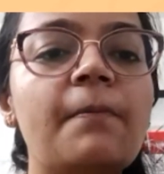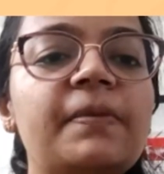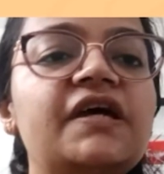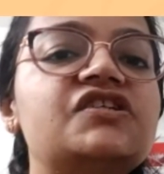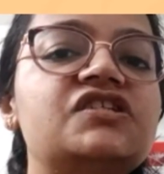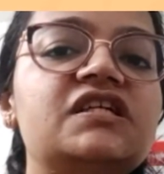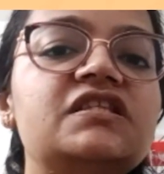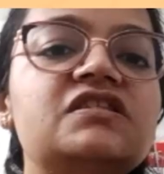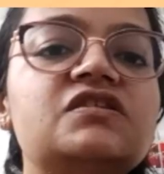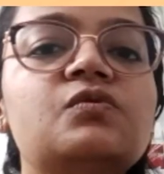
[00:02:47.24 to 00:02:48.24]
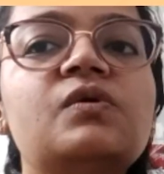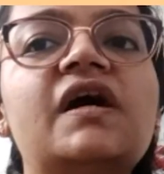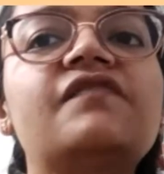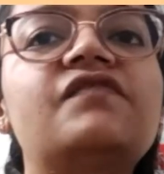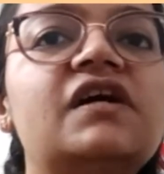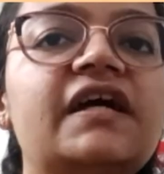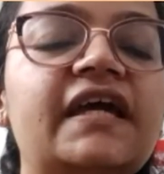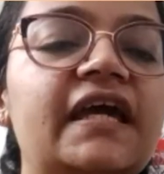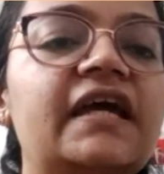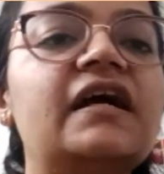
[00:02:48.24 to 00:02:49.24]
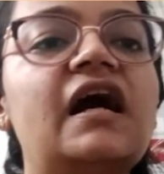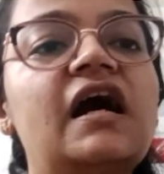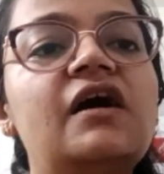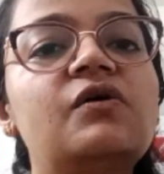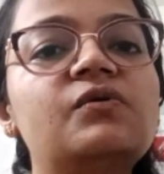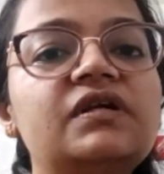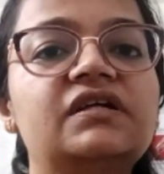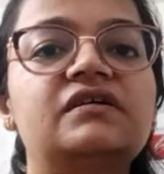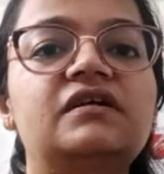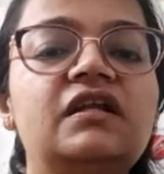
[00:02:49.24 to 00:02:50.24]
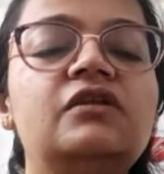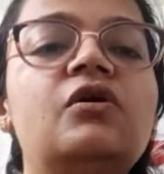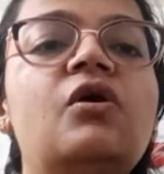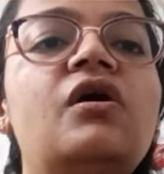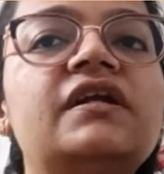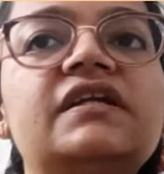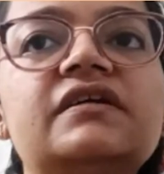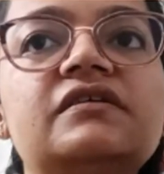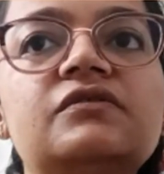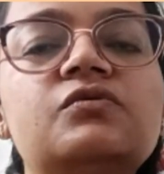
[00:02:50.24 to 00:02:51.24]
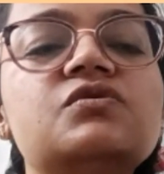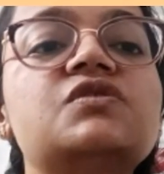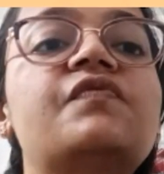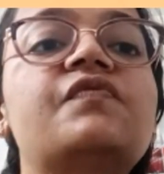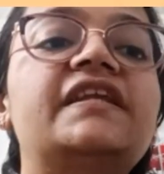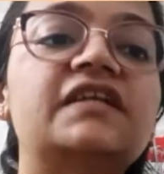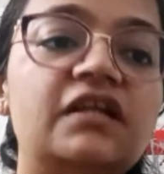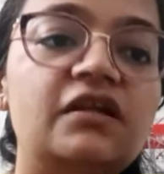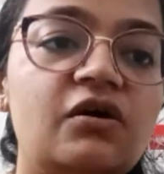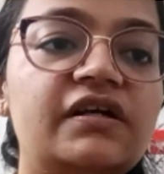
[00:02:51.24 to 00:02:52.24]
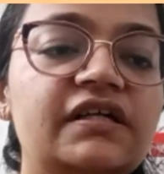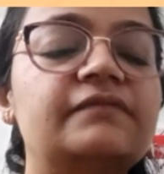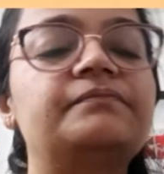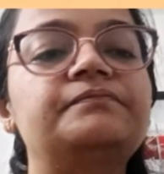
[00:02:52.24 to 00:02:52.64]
patients who are working out a lot, who sweat a lot.